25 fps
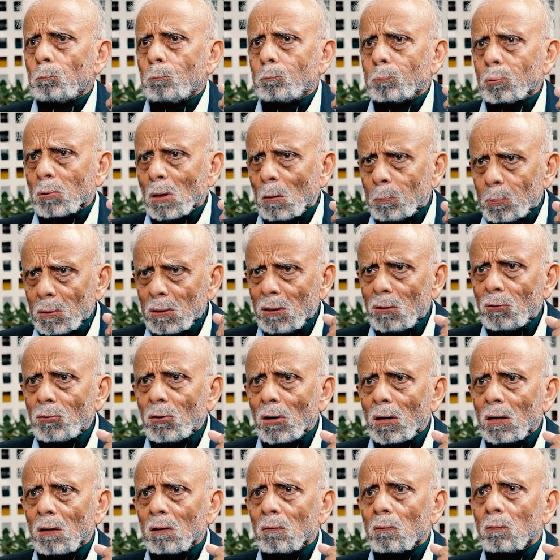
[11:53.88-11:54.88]
properly
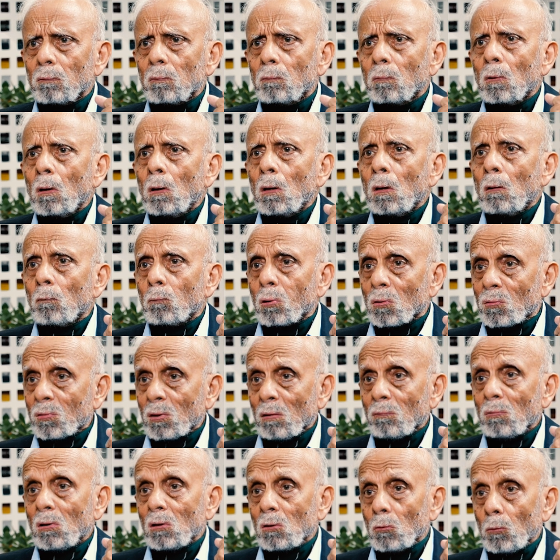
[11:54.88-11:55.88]
trained for
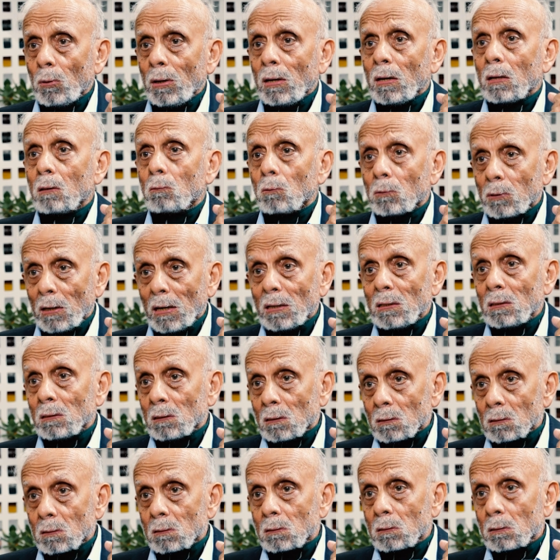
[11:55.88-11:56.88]
7 to 8 to 10
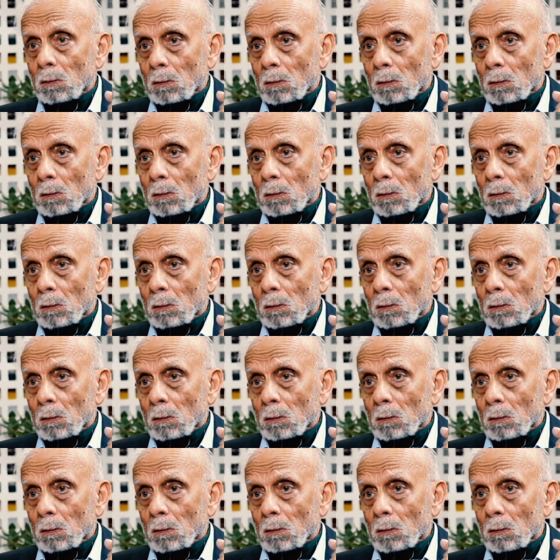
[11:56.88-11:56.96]
years.